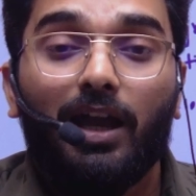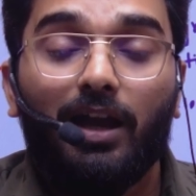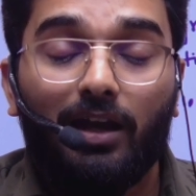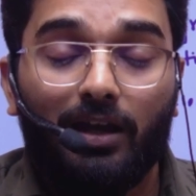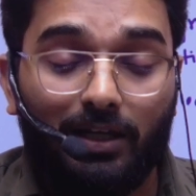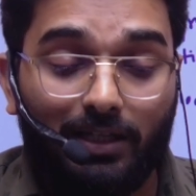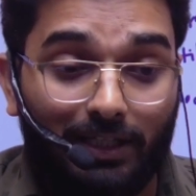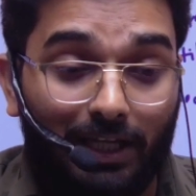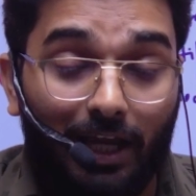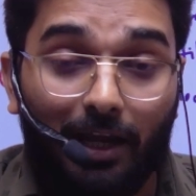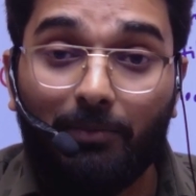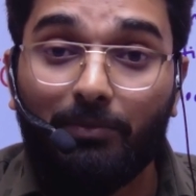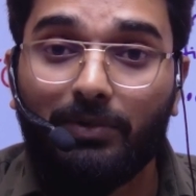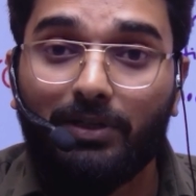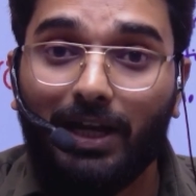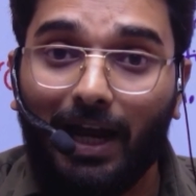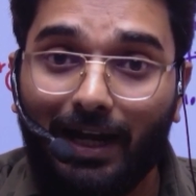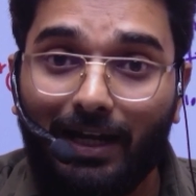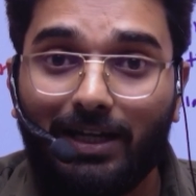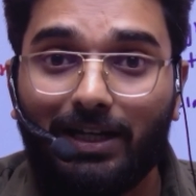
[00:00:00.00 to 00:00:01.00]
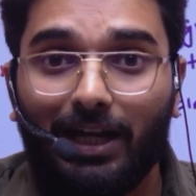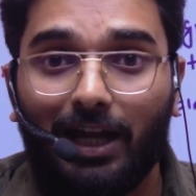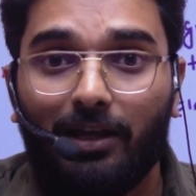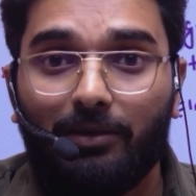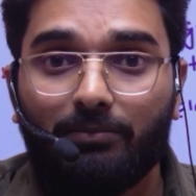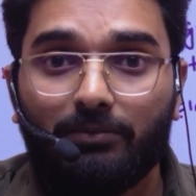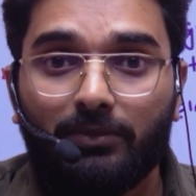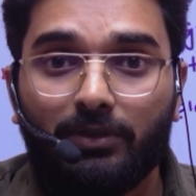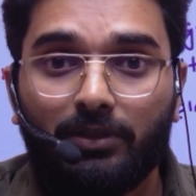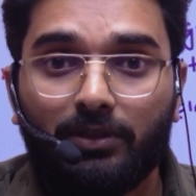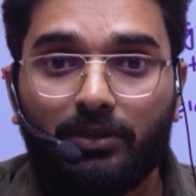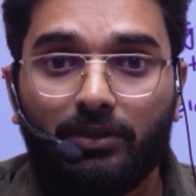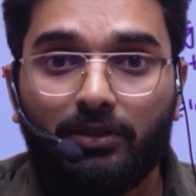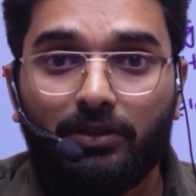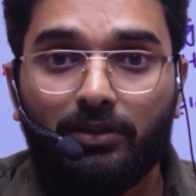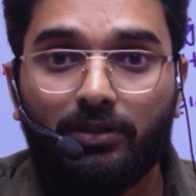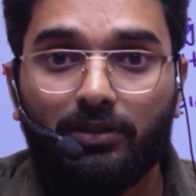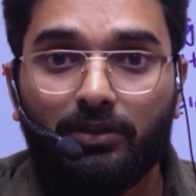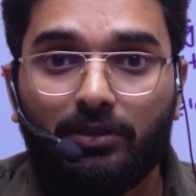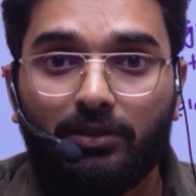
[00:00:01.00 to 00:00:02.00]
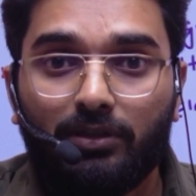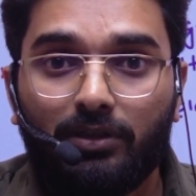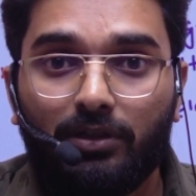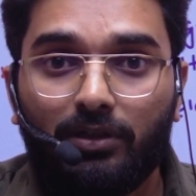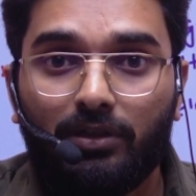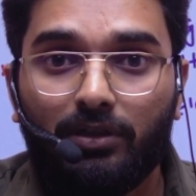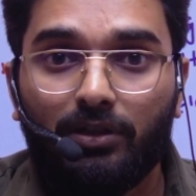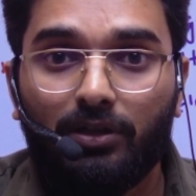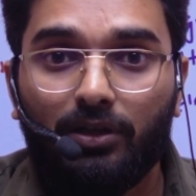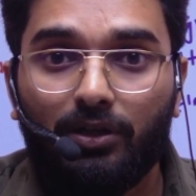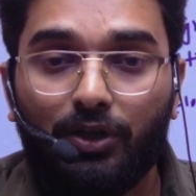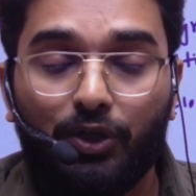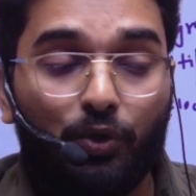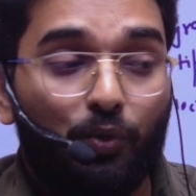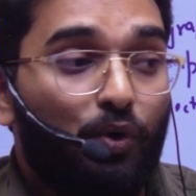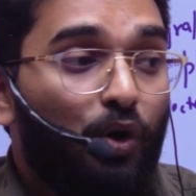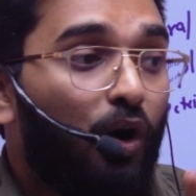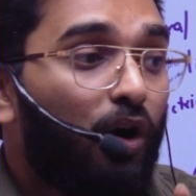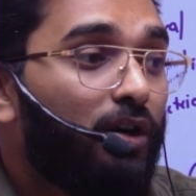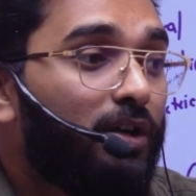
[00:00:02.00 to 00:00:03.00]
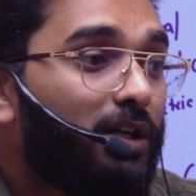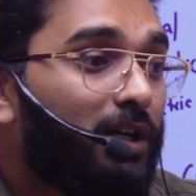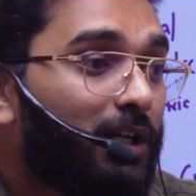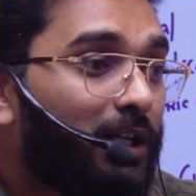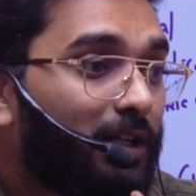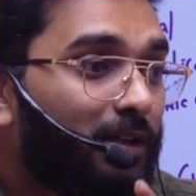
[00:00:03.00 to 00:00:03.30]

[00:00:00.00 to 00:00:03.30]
came that time, do not